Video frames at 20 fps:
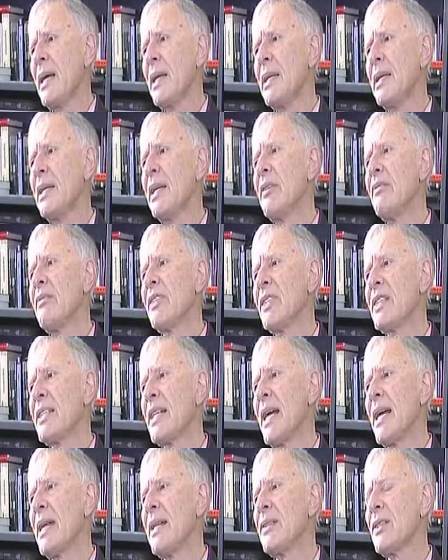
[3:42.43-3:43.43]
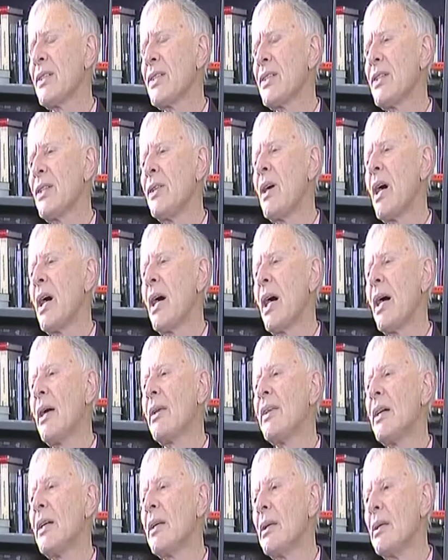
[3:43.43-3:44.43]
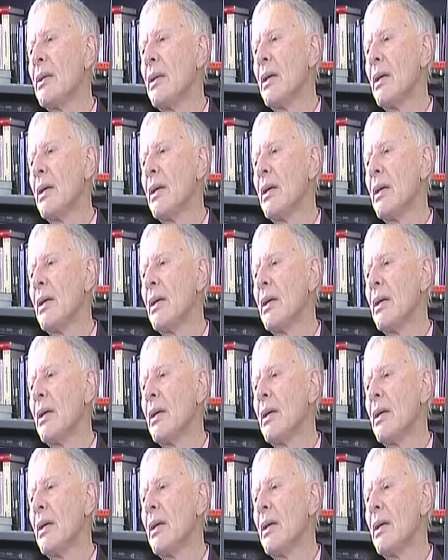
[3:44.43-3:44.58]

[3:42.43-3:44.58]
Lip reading: give a sense to other